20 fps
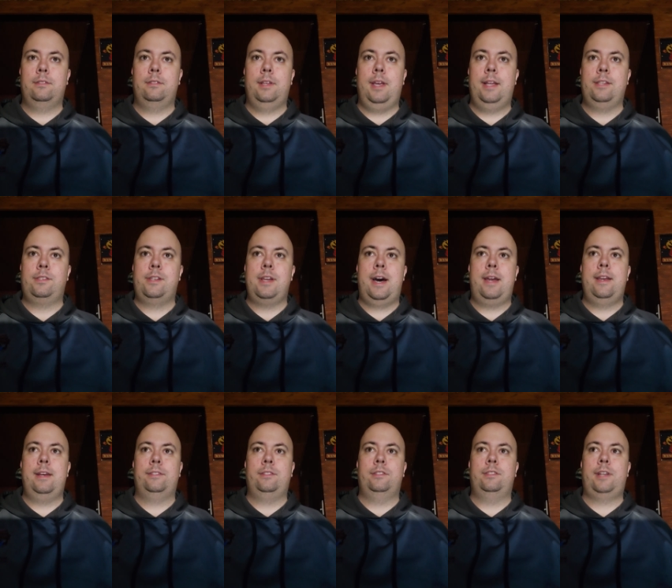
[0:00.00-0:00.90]
It's not
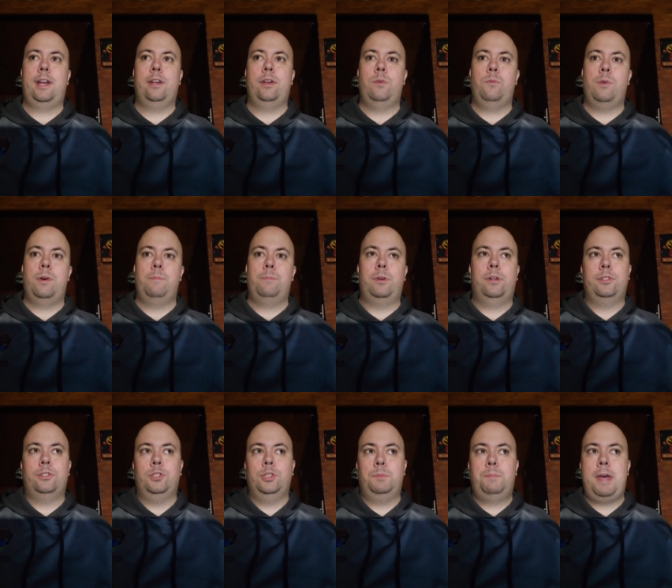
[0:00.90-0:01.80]
necessarily one
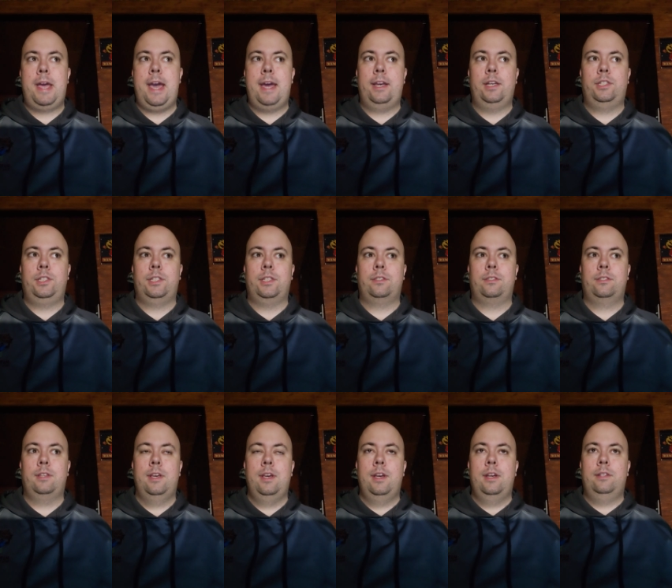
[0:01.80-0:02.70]
person's bad. It's just
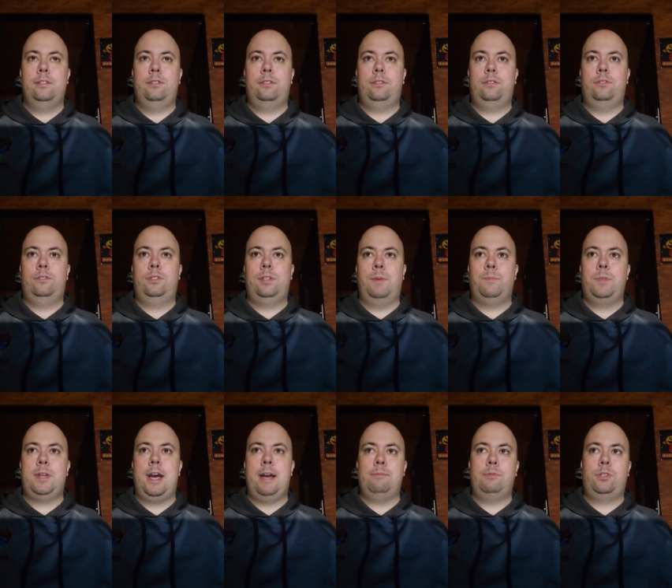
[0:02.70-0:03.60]

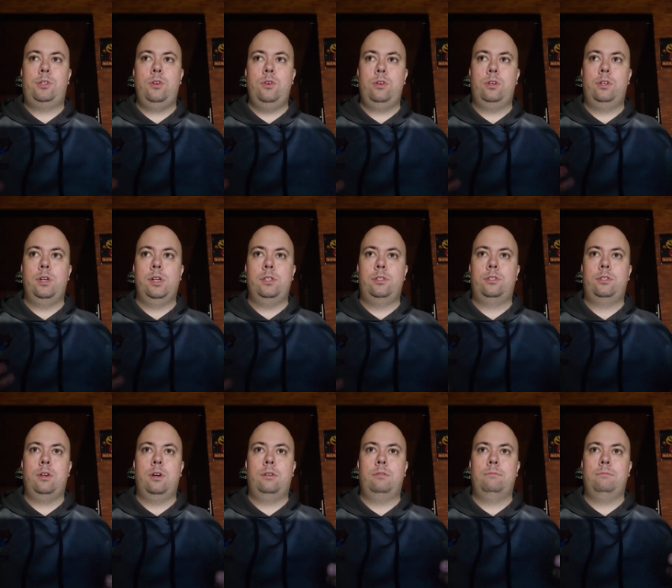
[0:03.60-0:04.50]
sometimes two goods
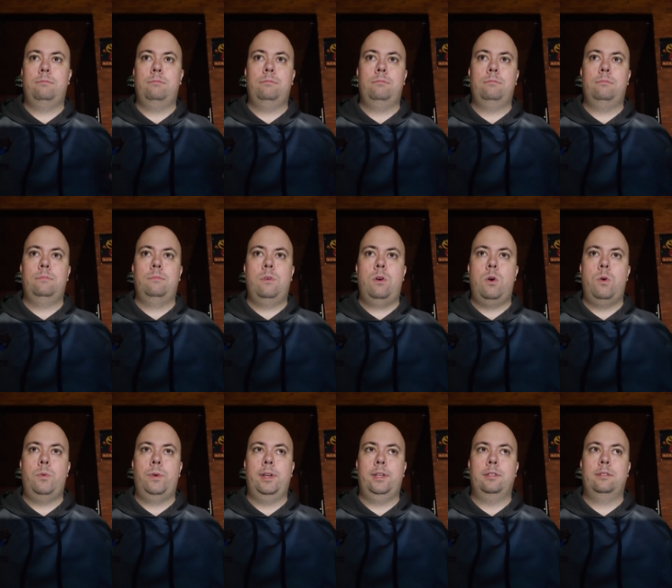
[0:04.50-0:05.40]
don't
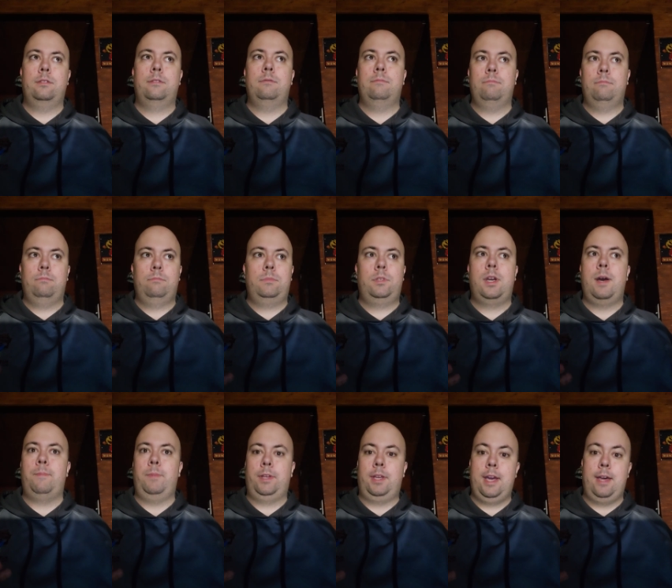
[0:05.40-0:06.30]
always
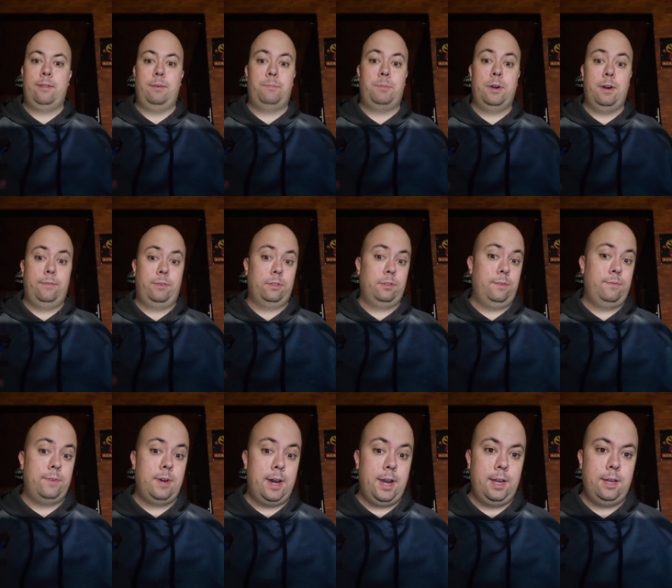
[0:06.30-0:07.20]
come together perfectly
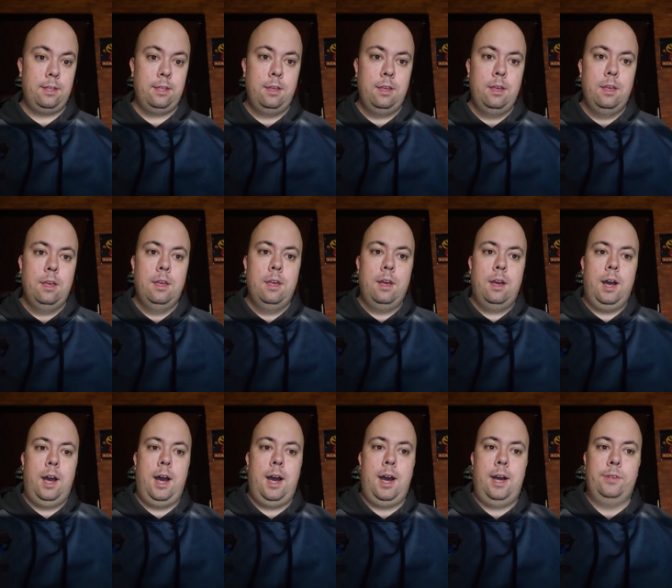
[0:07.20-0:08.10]
fine.
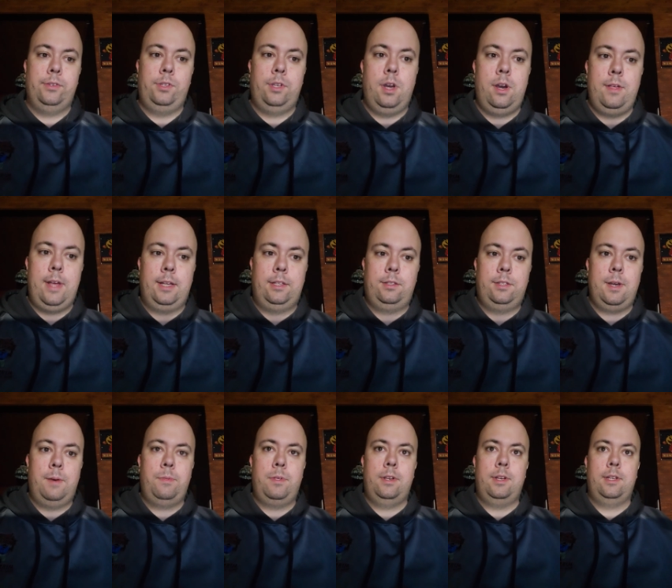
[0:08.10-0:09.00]
So that's
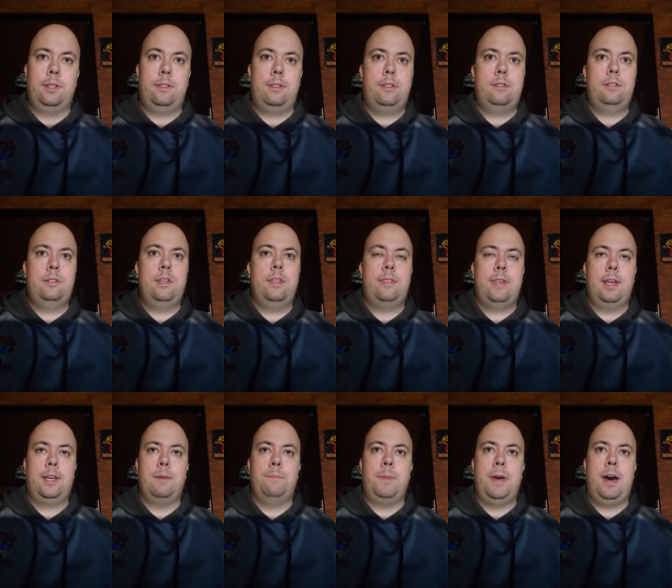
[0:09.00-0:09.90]
something to
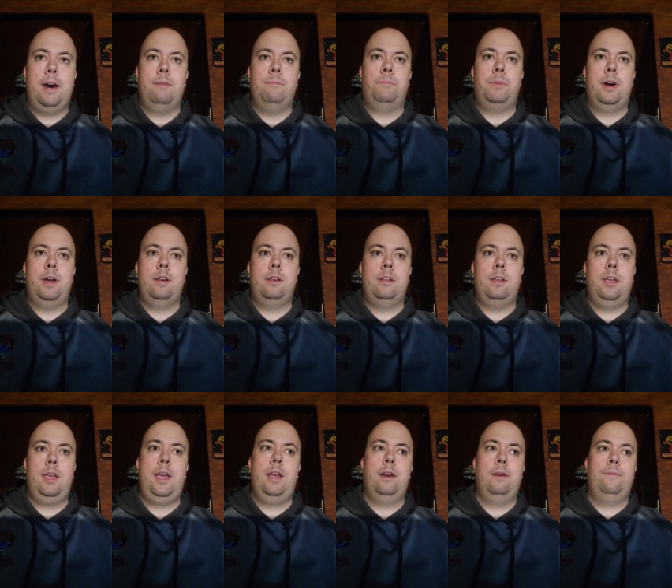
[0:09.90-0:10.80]
think about. But
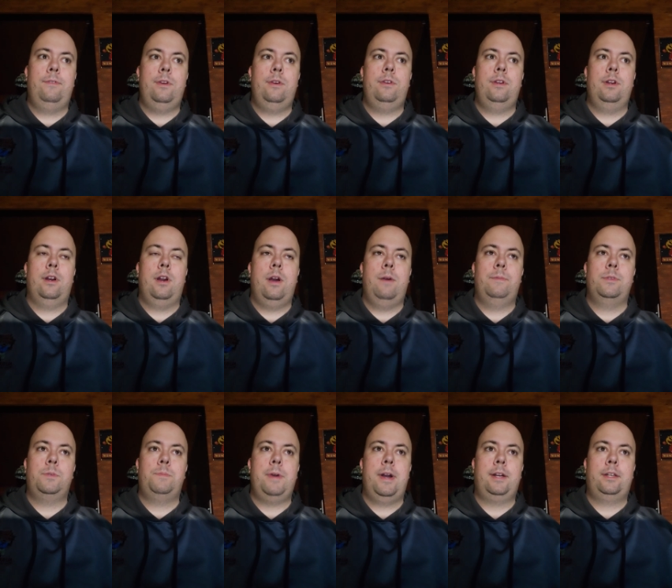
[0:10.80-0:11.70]
interview your home
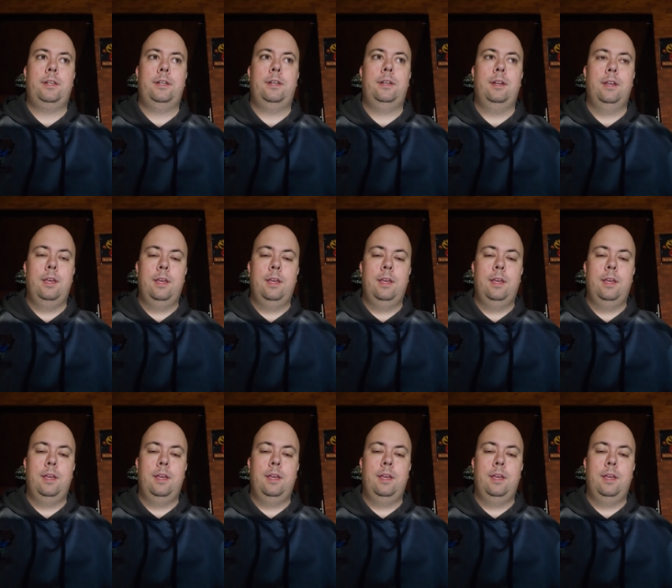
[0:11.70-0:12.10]
inspector.